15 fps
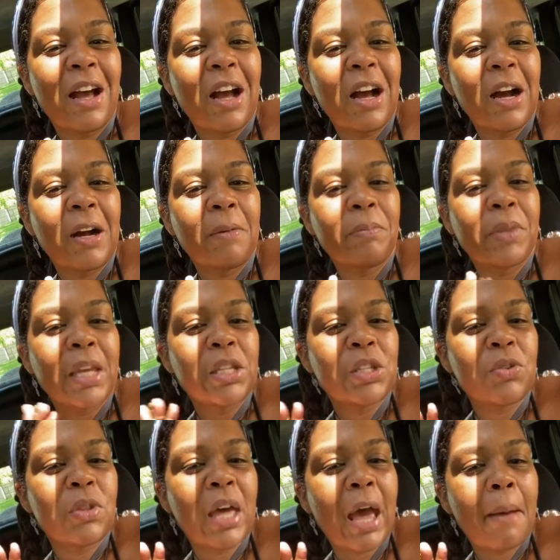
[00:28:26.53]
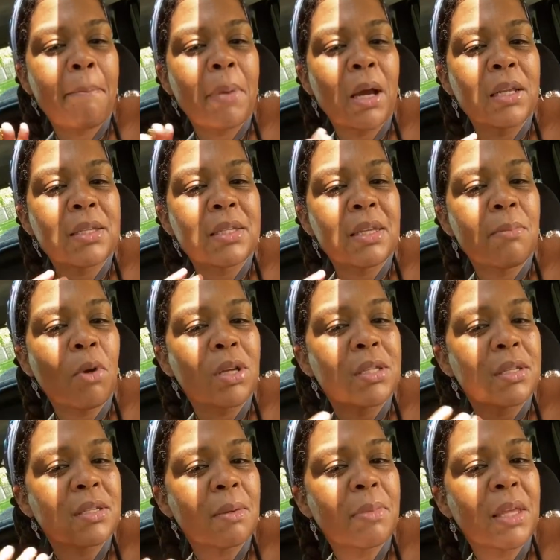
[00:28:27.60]
They do that, but sea moss
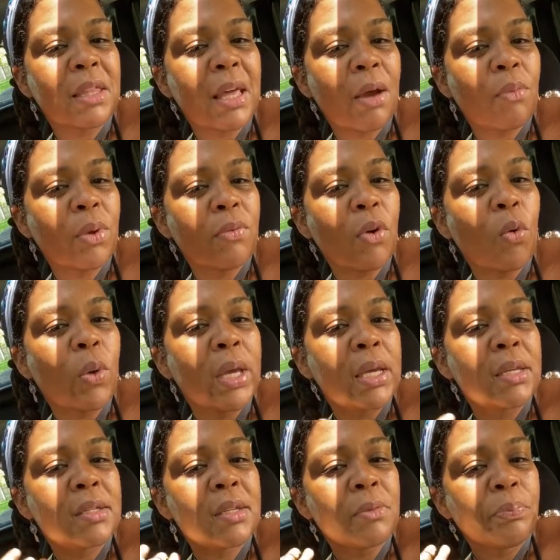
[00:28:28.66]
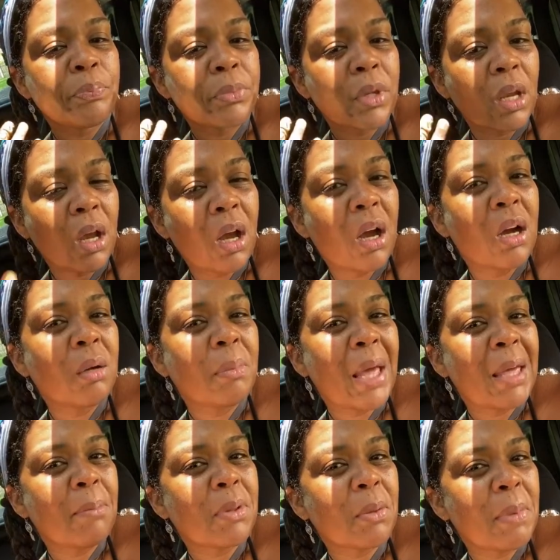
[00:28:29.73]
is something that we've always
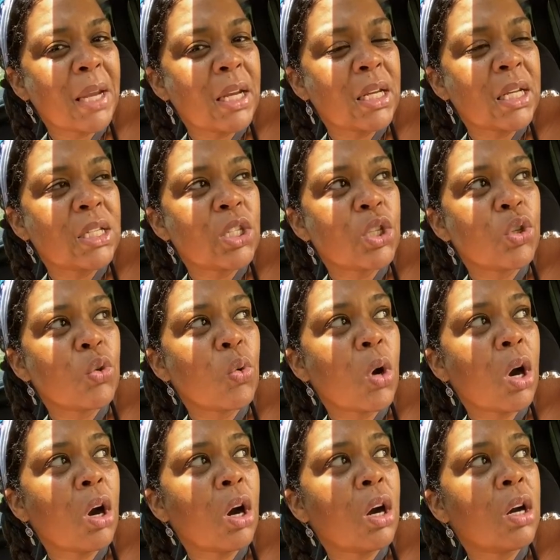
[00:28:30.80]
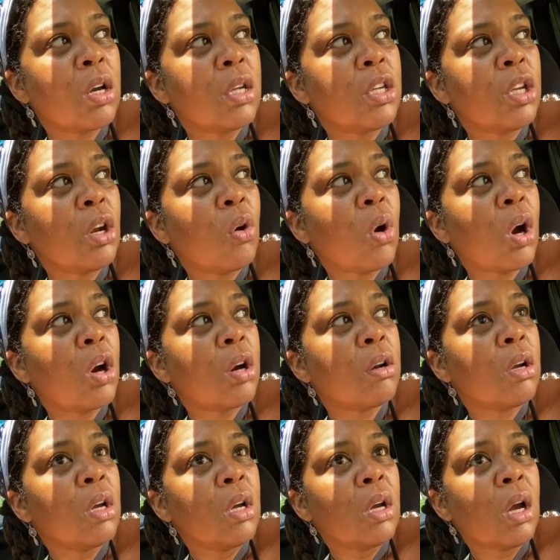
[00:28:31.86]
implemented into our, you know, our
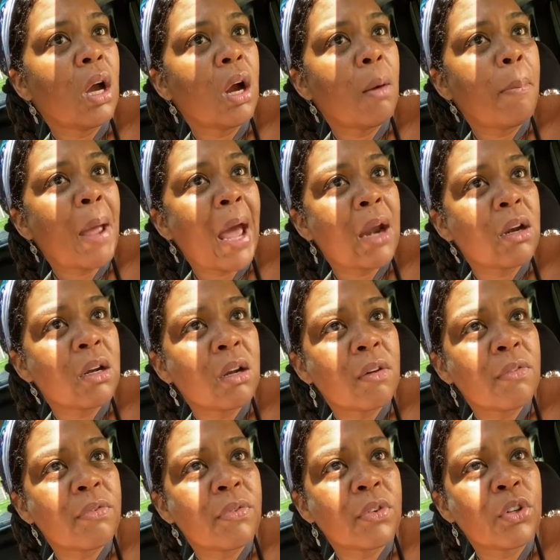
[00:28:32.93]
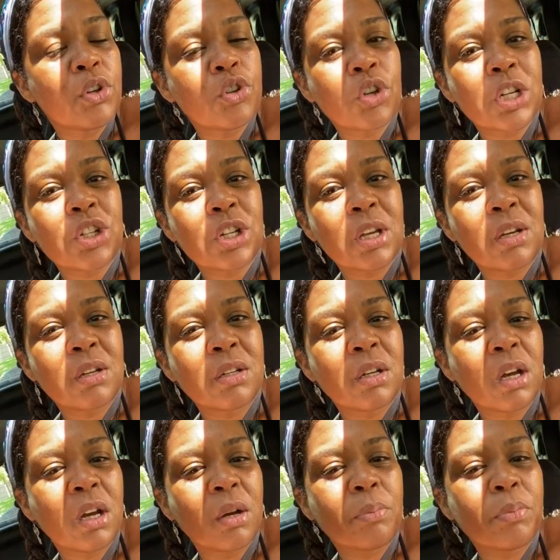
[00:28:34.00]
pattern of nutrition,
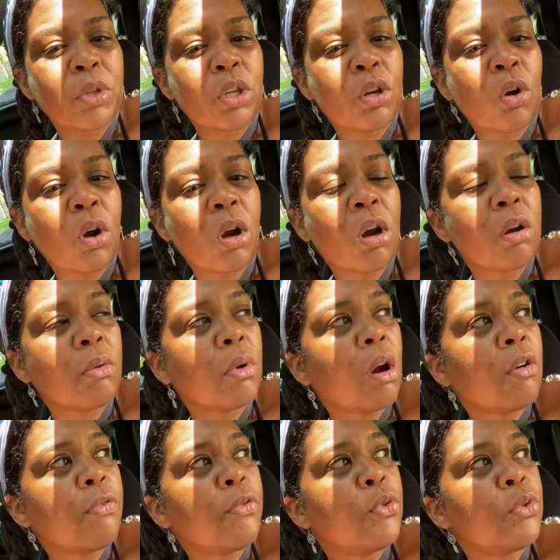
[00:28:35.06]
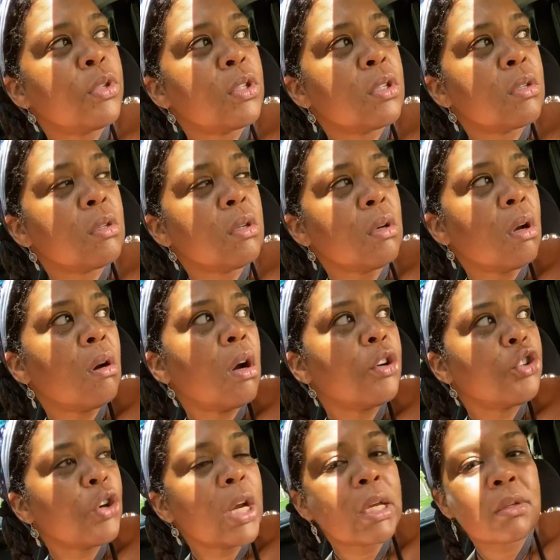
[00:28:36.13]
you know, our foods, you know, our
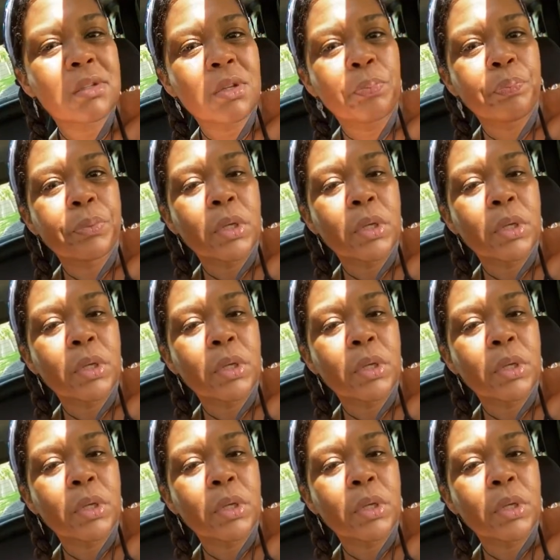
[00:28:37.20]
drinks.